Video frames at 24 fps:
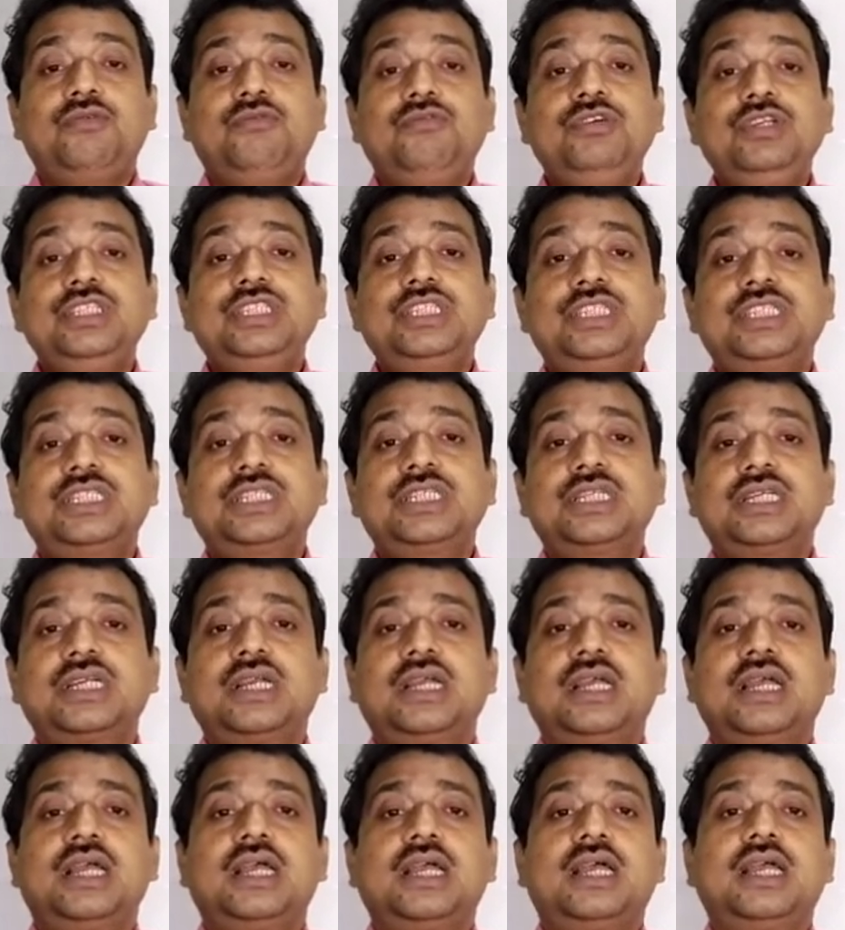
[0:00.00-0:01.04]
which
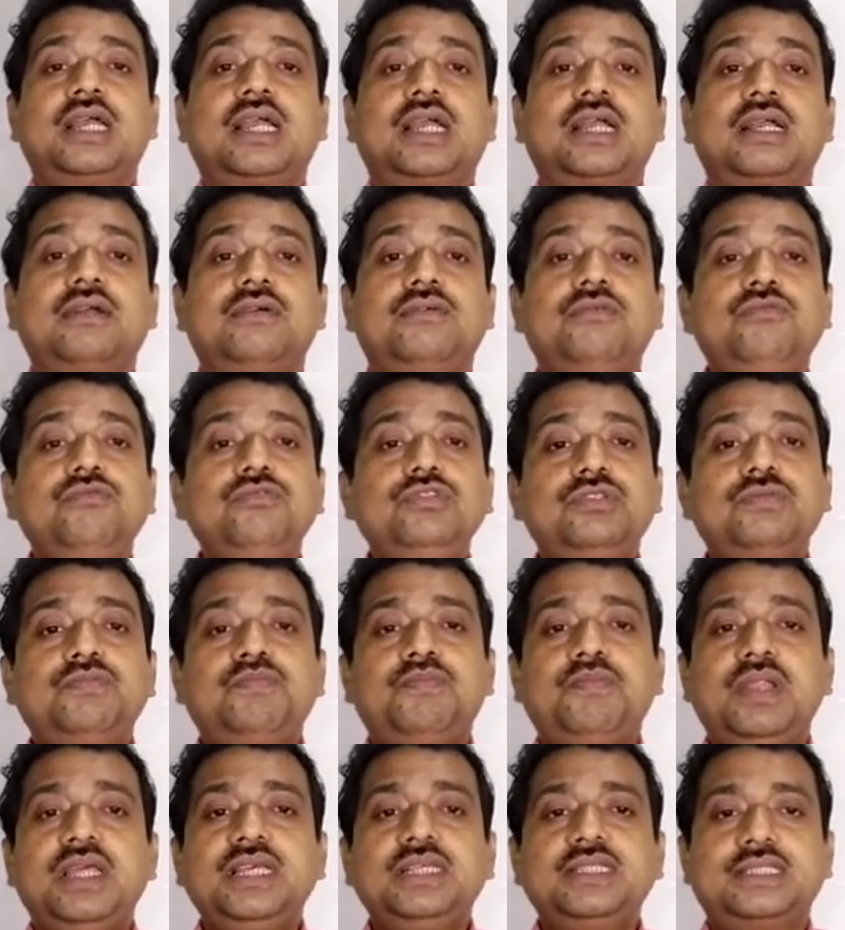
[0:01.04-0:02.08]

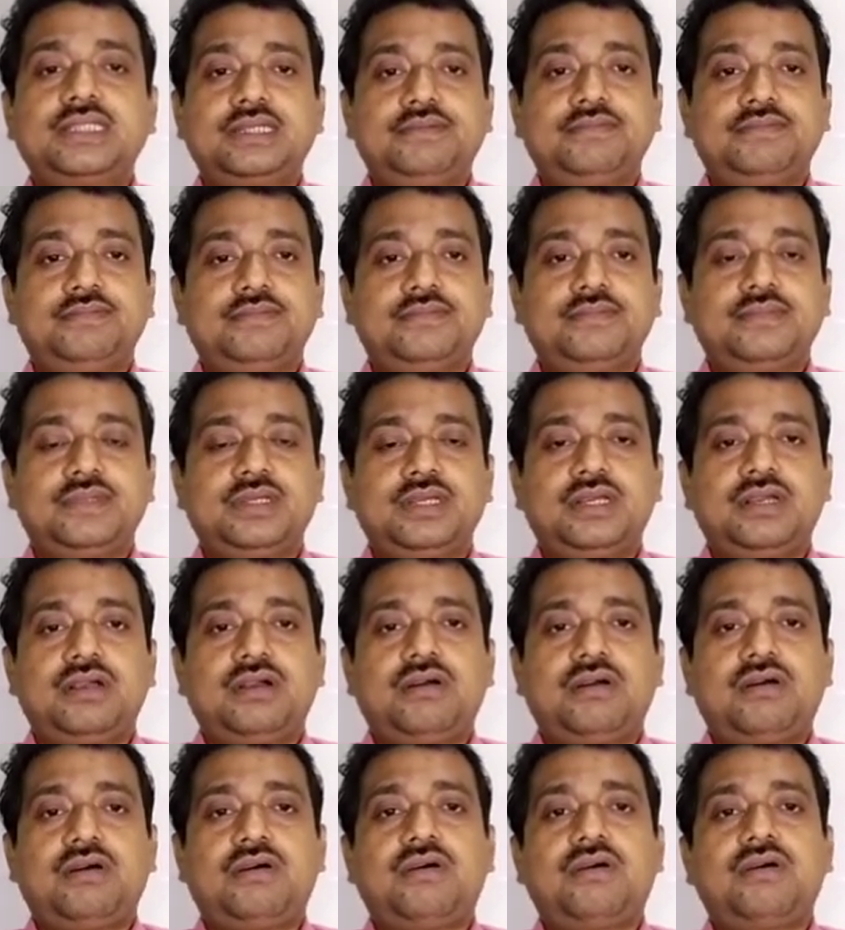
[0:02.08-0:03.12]
would place him
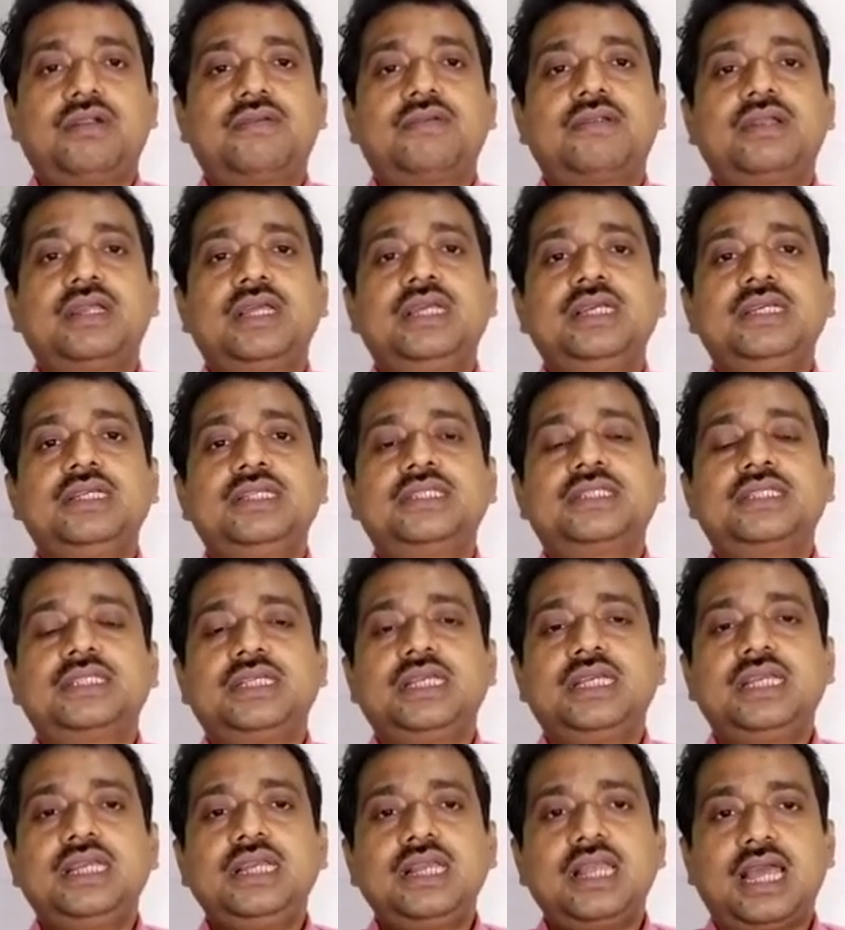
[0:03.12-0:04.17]
or his
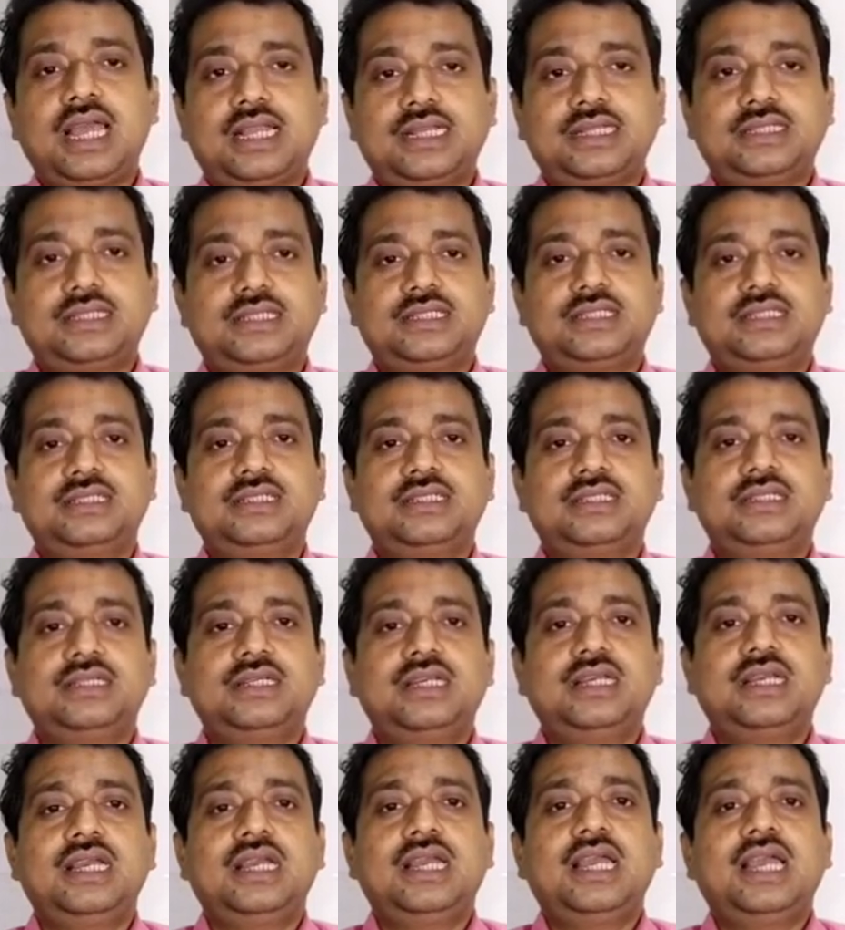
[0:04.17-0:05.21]
England
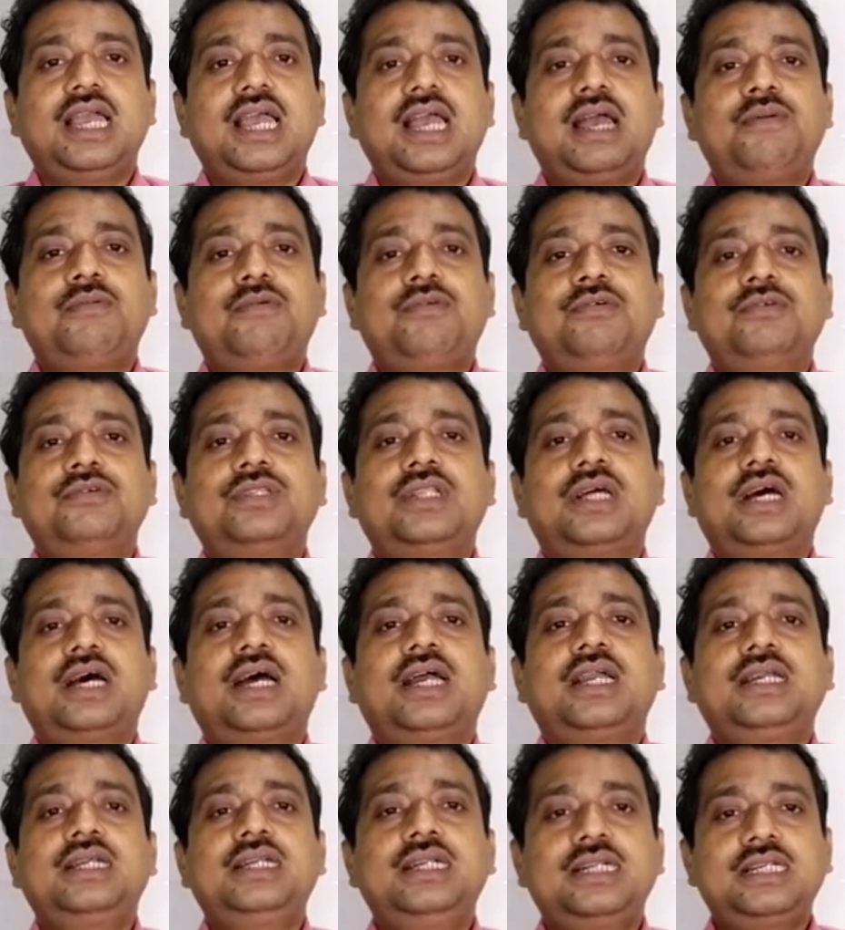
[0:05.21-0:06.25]
among the
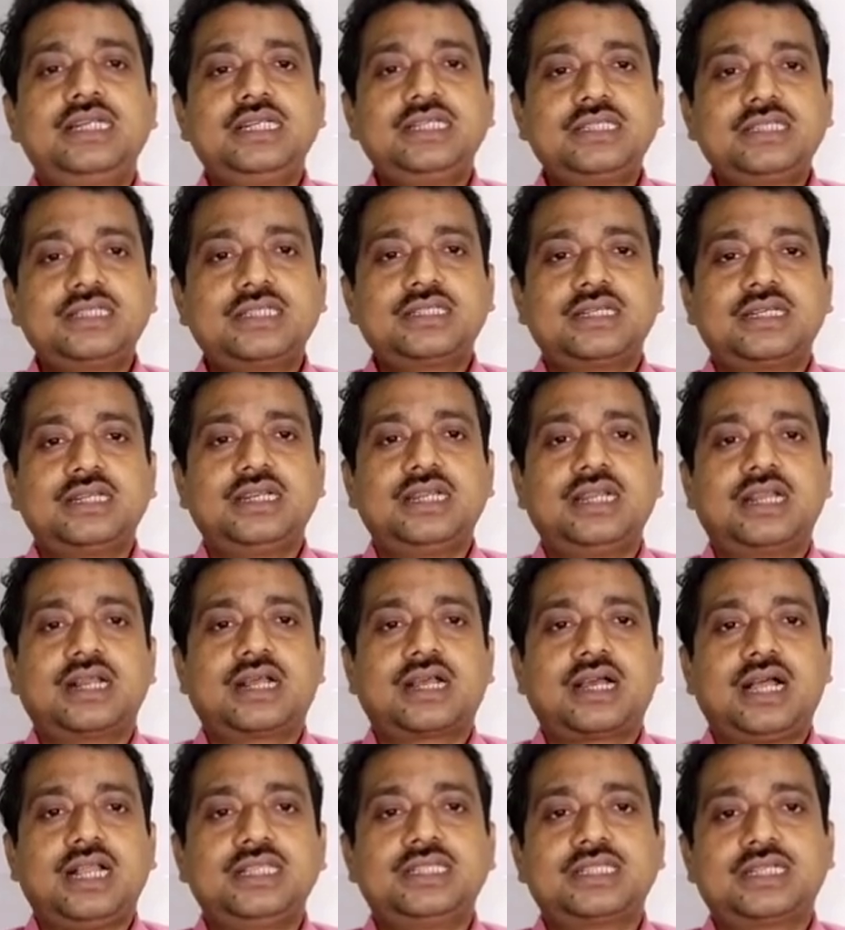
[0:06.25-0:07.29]
greatest
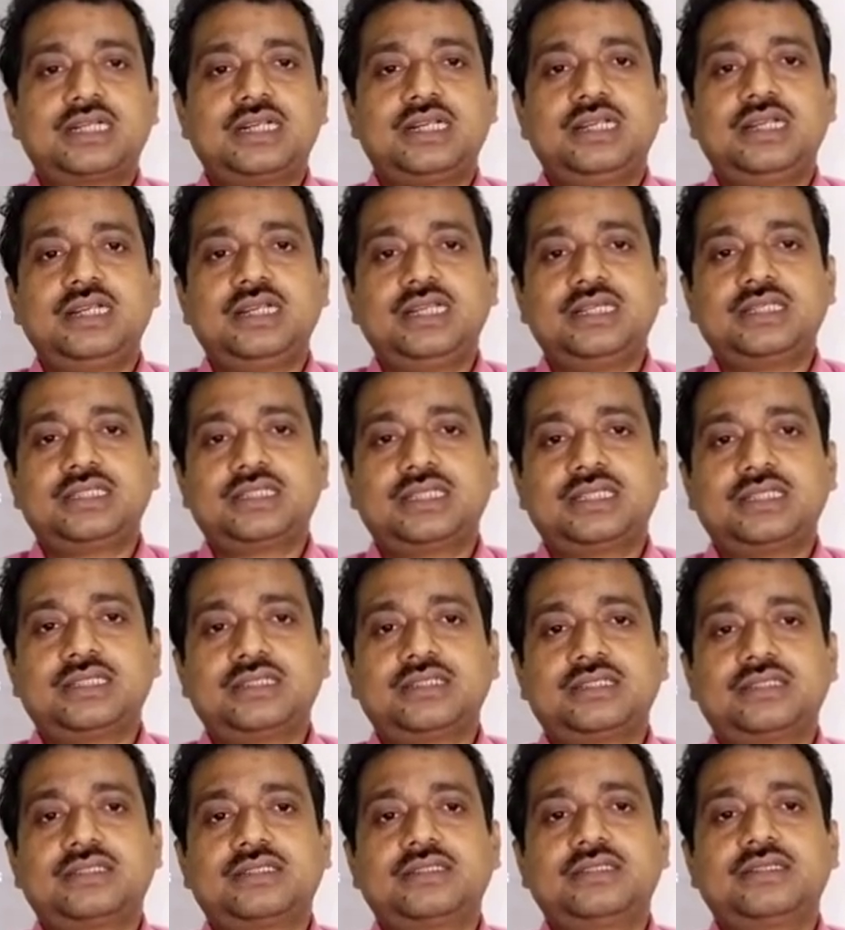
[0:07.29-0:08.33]
cultural
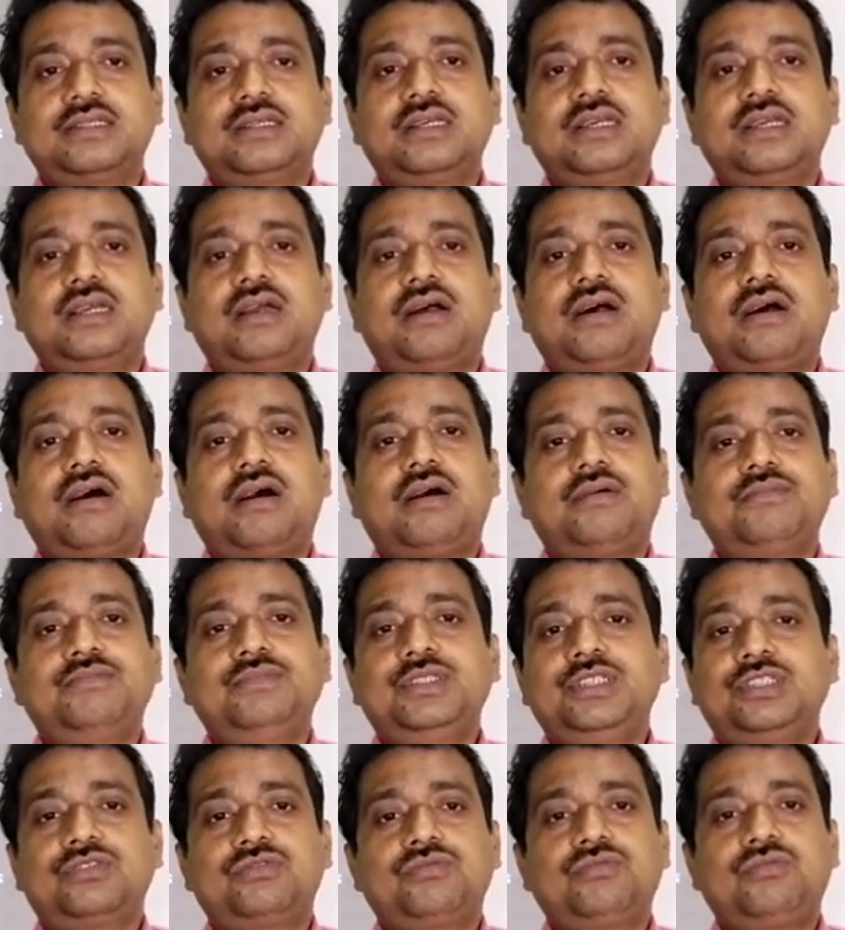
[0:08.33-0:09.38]
nations of
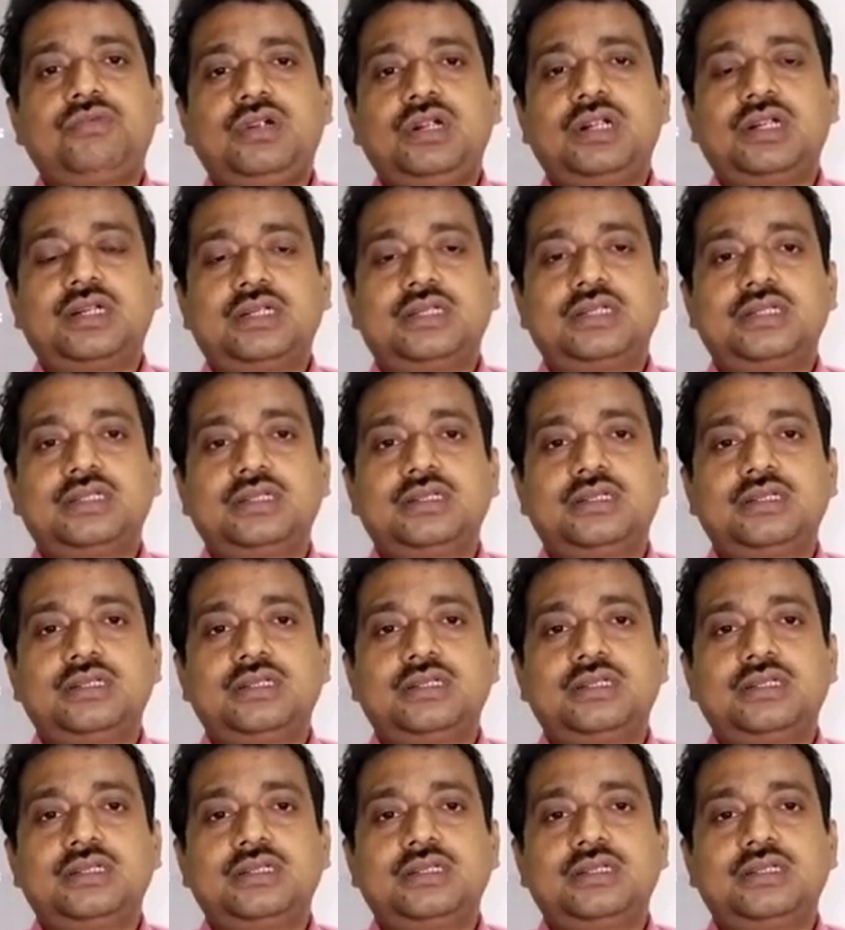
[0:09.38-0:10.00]
this world.